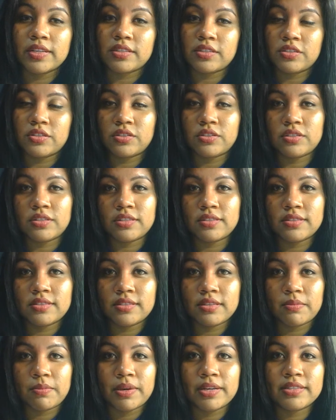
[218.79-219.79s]
It's
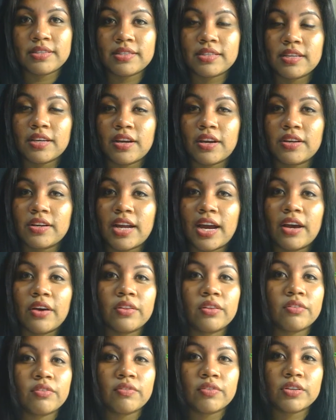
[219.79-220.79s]
just depending on
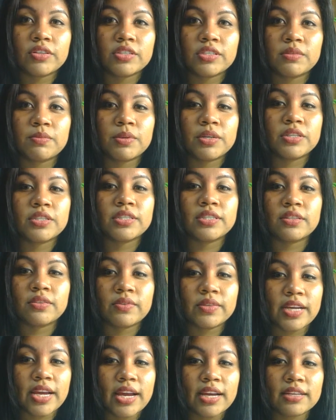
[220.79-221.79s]
how the first person
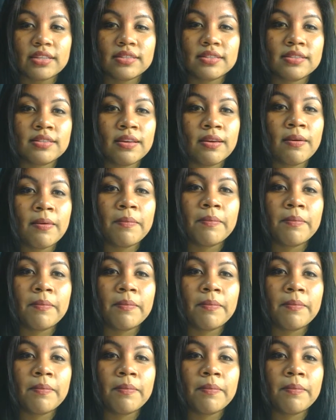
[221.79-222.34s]
reacts.